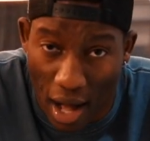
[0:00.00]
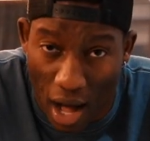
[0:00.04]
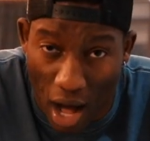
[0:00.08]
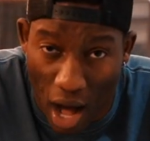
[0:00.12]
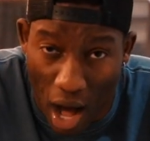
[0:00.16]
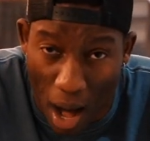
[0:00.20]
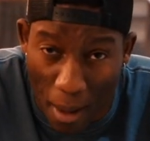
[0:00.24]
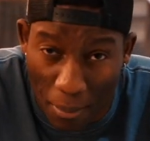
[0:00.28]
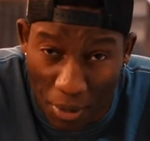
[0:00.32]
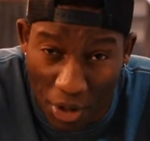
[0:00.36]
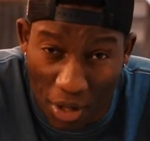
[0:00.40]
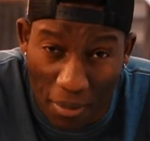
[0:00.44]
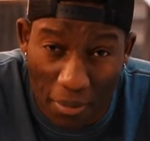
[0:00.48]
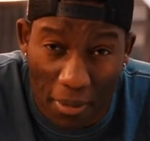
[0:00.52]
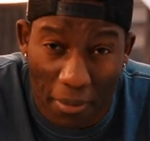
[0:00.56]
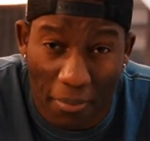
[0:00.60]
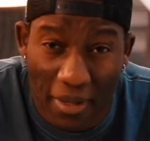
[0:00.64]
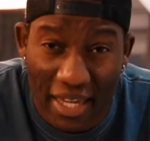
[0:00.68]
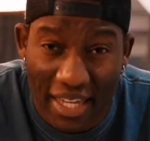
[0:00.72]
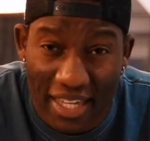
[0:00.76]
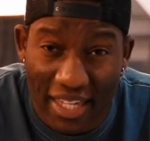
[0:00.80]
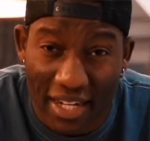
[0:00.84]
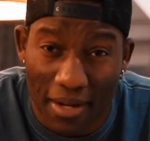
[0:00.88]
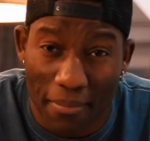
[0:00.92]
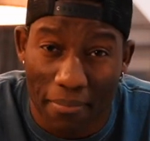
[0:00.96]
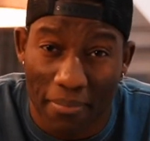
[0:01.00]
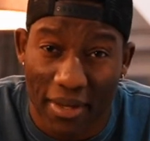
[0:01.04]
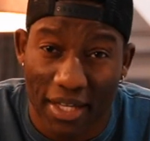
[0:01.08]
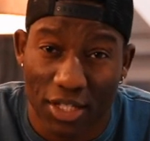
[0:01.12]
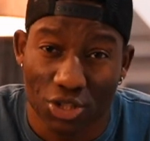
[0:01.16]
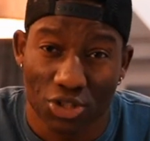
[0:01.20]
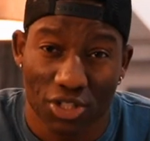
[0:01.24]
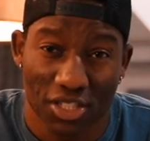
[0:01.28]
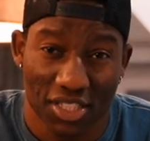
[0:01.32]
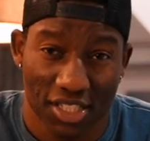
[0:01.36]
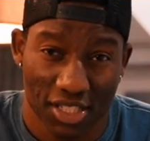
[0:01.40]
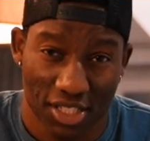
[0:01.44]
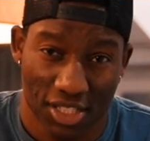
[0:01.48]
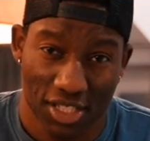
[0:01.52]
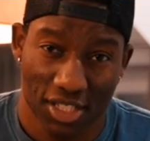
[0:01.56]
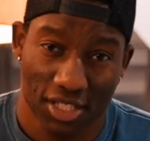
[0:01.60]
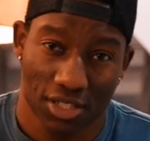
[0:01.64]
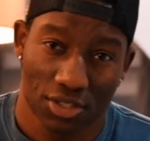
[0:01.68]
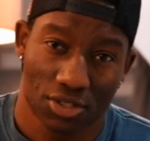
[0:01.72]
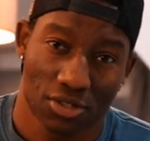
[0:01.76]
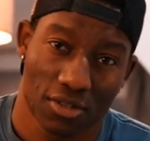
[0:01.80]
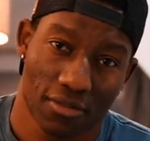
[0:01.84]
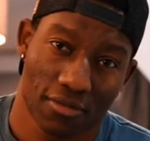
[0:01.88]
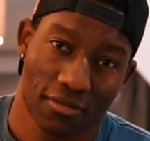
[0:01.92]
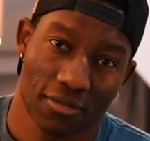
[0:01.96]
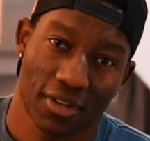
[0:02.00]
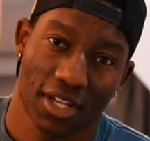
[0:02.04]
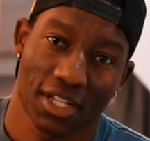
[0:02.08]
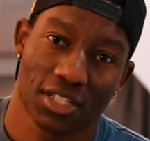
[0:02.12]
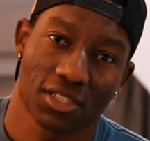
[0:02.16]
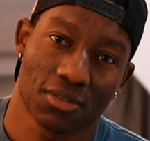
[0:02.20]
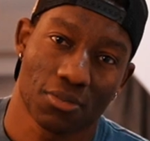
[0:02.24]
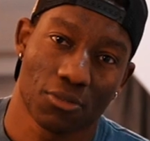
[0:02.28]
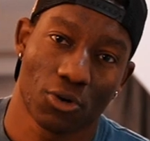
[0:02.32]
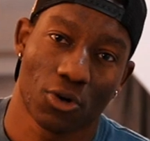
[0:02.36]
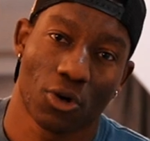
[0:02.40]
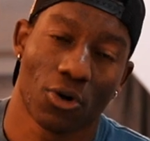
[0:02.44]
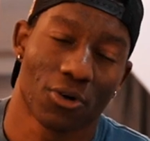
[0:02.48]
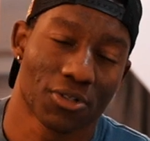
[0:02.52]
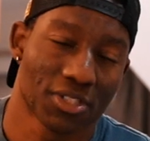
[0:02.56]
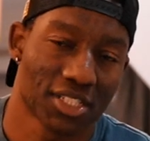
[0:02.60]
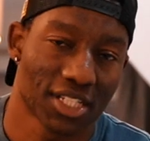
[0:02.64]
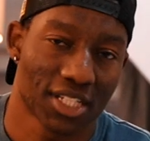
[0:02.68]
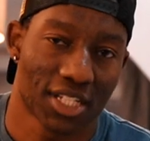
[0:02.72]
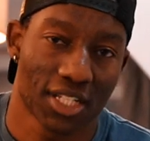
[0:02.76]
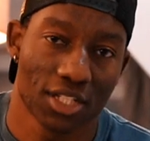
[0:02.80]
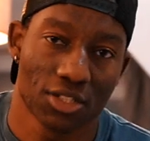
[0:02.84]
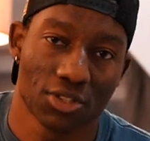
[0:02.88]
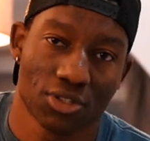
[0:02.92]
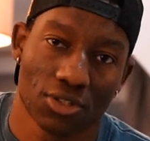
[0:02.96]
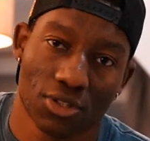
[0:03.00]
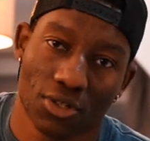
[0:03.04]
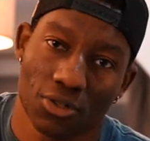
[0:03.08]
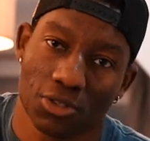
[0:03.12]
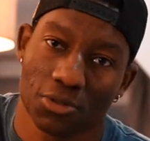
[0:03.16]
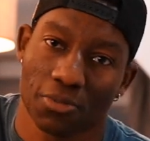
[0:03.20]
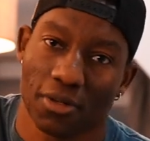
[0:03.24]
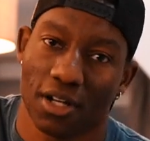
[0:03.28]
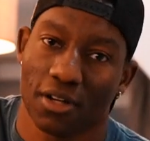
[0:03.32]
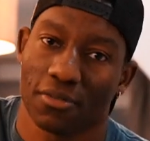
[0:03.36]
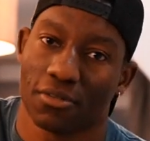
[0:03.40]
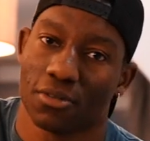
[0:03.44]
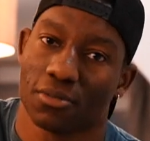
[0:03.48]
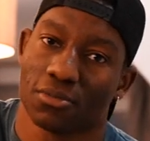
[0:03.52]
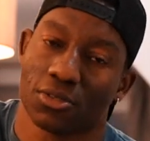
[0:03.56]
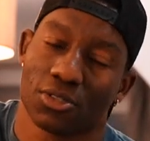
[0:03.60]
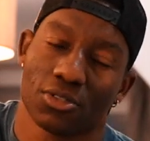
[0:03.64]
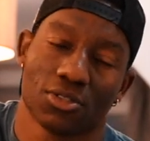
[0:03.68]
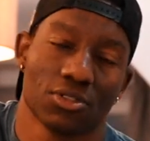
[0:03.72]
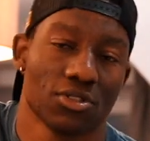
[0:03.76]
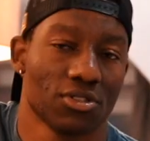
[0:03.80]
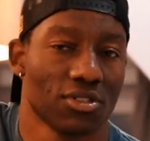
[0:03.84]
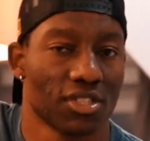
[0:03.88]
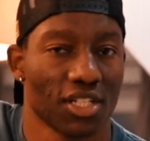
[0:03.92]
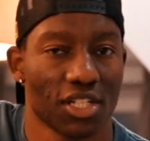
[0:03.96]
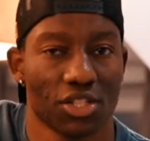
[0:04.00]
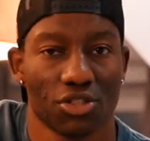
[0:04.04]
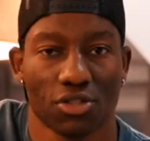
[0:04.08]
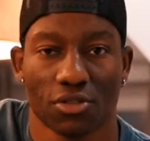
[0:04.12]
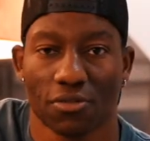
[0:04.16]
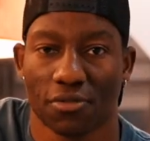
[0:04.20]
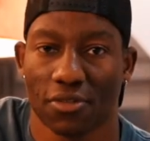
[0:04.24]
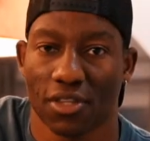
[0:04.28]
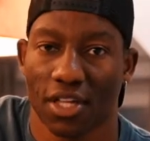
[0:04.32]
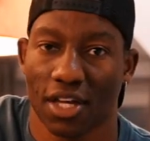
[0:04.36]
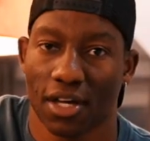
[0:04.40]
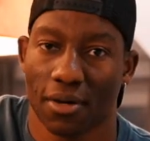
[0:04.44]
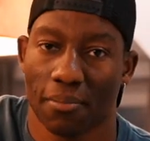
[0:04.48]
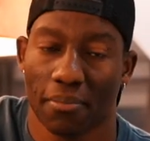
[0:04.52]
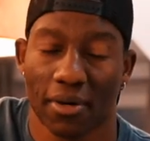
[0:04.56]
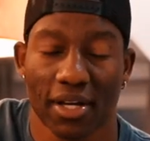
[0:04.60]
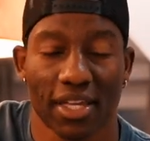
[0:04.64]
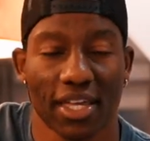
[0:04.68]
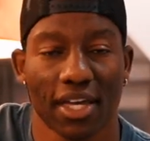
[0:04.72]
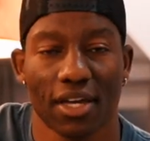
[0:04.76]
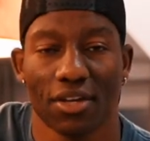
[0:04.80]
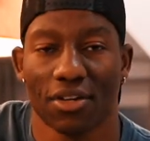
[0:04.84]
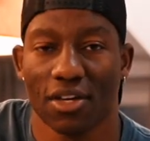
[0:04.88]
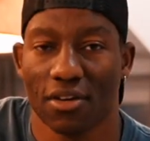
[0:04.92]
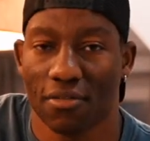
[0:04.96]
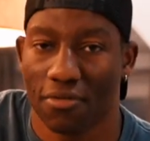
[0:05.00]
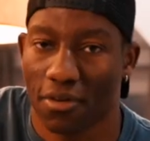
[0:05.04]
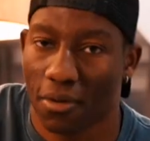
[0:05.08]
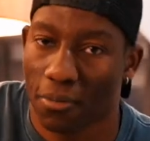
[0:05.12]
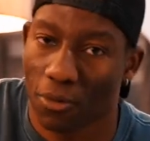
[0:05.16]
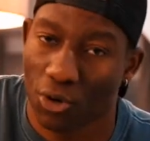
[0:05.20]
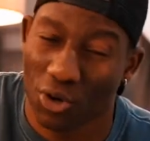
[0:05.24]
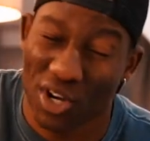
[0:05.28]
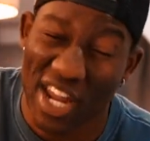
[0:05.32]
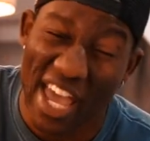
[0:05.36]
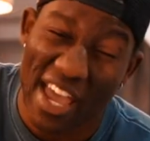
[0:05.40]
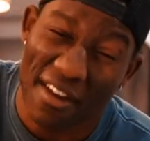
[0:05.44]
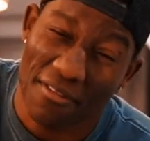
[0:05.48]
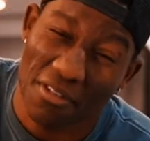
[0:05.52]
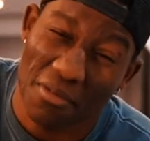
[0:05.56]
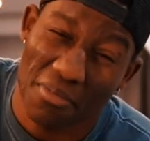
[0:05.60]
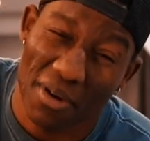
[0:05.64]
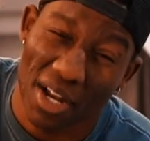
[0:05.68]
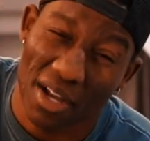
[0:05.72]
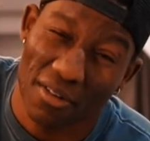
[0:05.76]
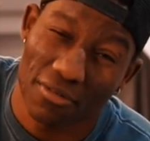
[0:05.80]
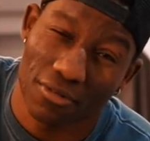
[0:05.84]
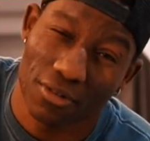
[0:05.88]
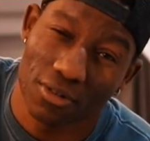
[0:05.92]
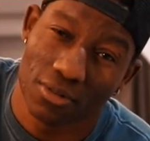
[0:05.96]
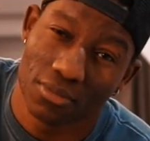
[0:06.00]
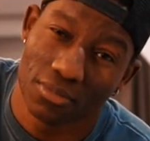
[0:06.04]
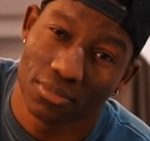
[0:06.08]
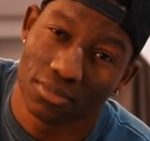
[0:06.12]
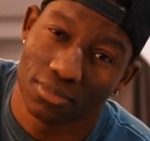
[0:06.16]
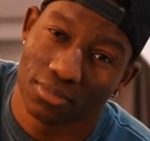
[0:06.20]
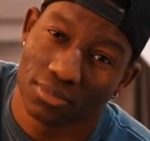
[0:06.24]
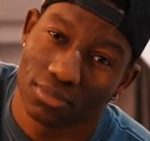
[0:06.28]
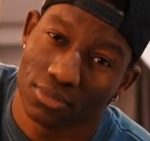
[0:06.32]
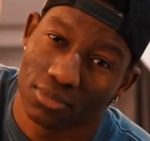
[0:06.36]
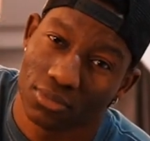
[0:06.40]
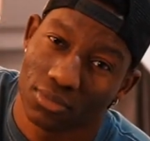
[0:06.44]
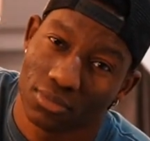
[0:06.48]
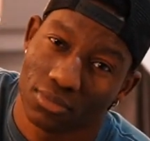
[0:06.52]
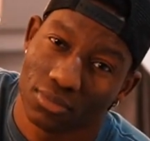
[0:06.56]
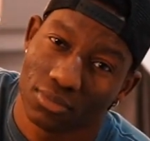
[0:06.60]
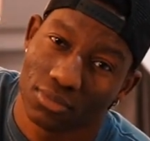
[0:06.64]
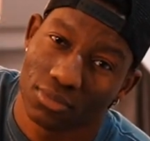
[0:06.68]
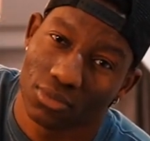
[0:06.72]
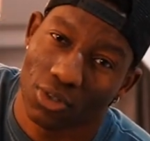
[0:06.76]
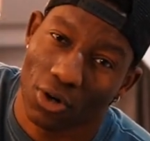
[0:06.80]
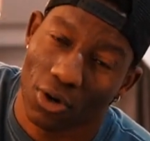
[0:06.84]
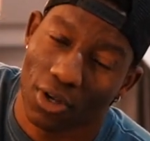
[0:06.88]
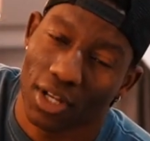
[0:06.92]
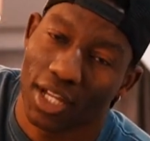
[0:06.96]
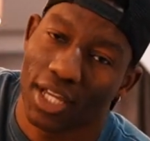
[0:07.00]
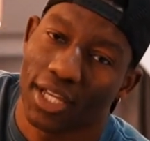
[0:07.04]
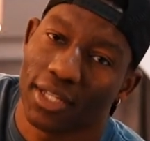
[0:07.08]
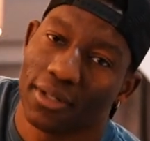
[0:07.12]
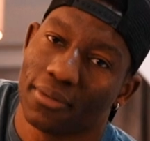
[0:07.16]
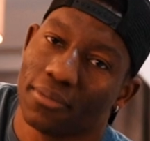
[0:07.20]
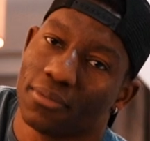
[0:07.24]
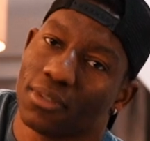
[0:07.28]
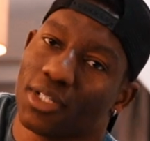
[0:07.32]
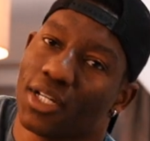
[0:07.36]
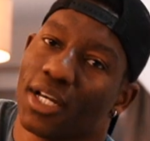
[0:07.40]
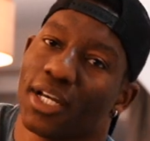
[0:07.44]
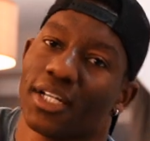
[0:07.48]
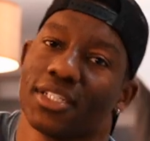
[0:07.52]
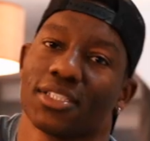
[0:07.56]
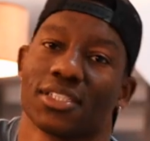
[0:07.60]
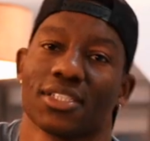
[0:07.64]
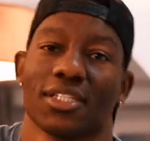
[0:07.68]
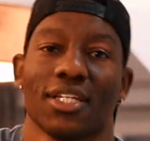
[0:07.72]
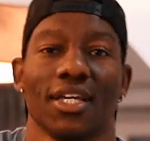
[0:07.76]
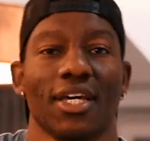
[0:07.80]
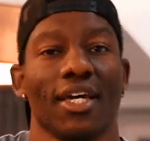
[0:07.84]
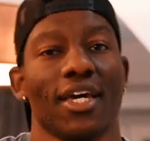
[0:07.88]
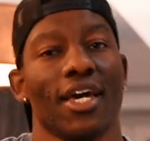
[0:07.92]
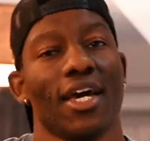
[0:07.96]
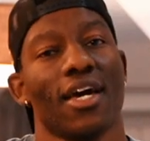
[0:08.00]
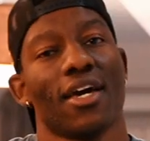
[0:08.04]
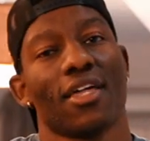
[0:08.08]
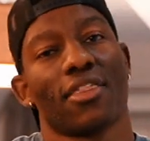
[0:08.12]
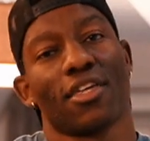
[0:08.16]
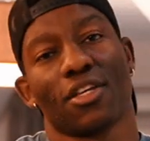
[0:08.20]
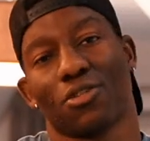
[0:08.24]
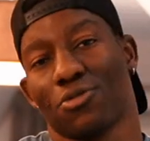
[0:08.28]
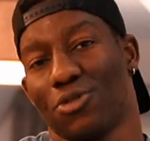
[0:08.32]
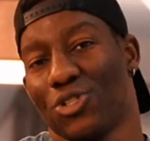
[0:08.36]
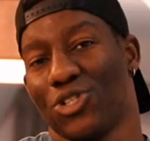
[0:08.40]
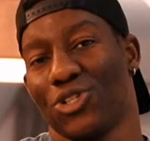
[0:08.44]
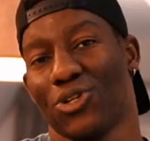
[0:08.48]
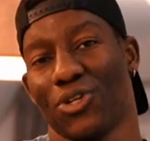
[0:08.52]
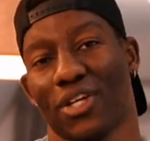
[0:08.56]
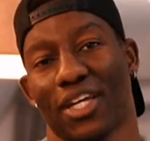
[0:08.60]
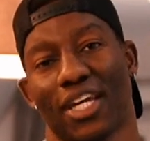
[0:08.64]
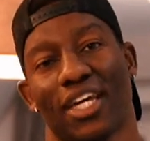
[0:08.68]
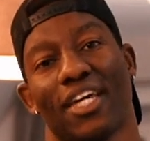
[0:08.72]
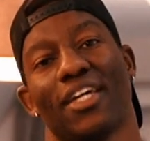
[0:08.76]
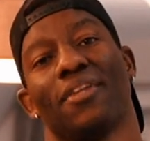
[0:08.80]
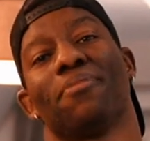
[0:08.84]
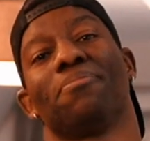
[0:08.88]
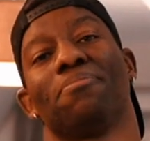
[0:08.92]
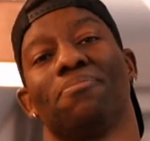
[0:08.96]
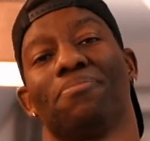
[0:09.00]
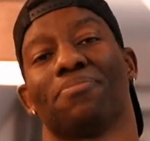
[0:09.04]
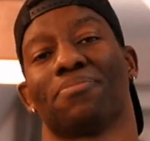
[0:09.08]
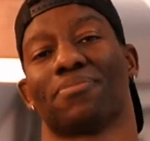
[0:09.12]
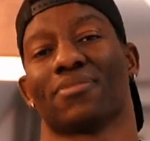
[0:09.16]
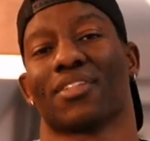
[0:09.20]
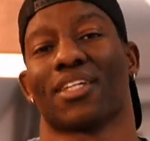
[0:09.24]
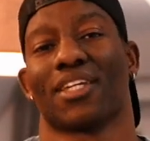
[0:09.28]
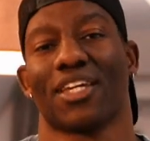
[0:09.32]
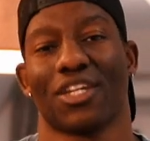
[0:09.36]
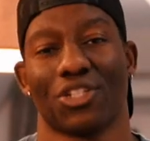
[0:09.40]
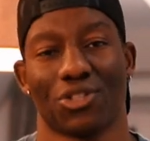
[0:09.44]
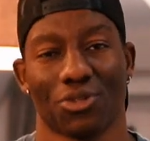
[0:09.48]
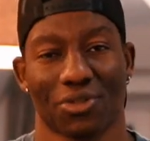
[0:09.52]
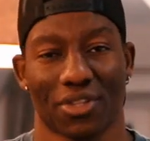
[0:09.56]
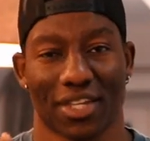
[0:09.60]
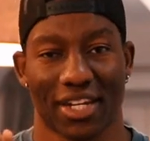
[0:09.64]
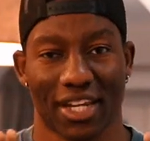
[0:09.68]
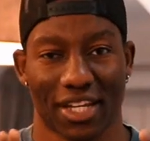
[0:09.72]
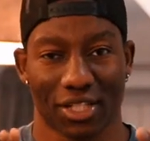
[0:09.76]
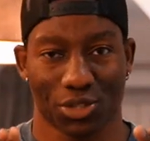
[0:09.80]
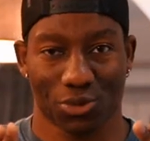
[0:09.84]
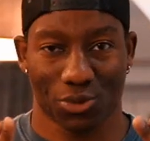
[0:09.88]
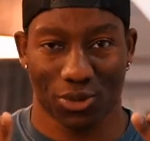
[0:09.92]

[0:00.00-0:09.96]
I'm going to be making a big transition to invest more content into those platforms, so do stay tuned for that. But yeah, you can find me on every platform online. Guys, thanks for tuning in. Catch you on the next